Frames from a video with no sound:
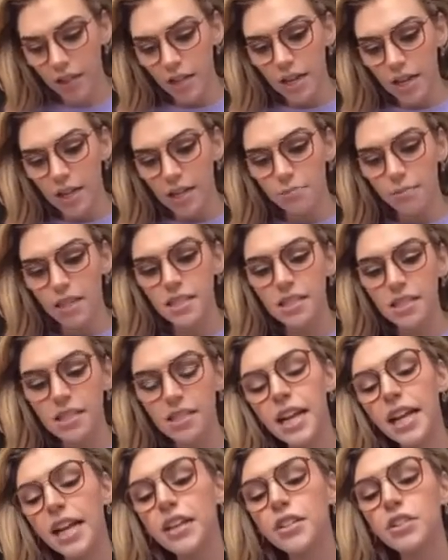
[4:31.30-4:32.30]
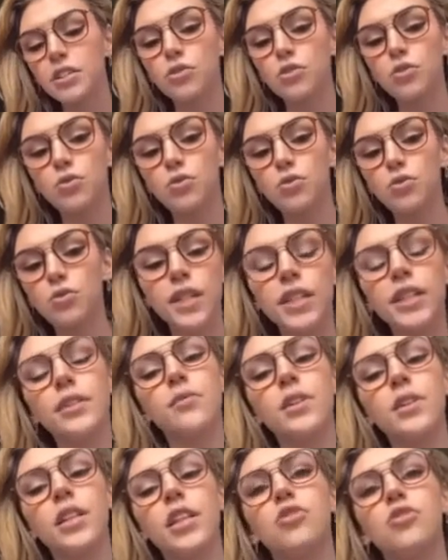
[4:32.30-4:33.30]
My standards really,
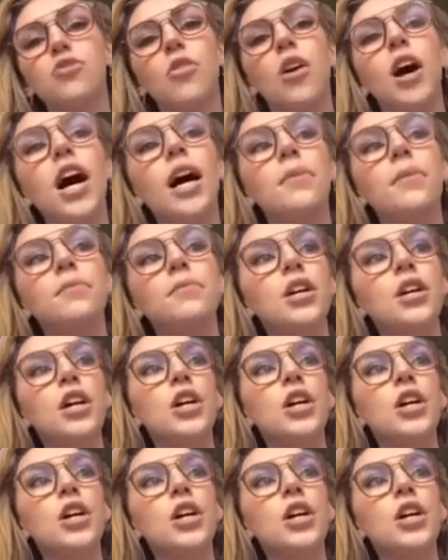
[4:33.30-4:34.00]
really dropped.